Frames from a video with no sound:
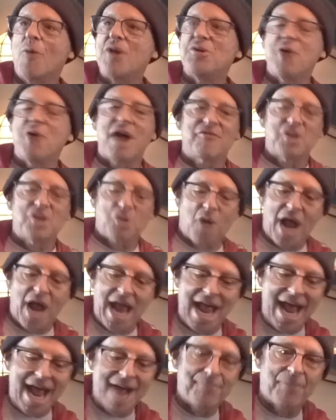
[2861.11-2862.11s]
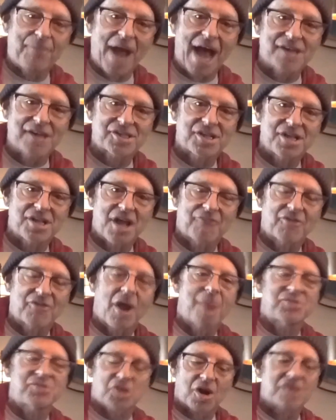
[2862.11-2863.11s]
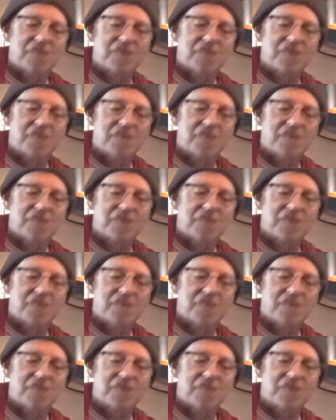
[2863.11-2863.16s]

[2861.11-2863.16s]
when you have, you know, a hand pass in the, I'm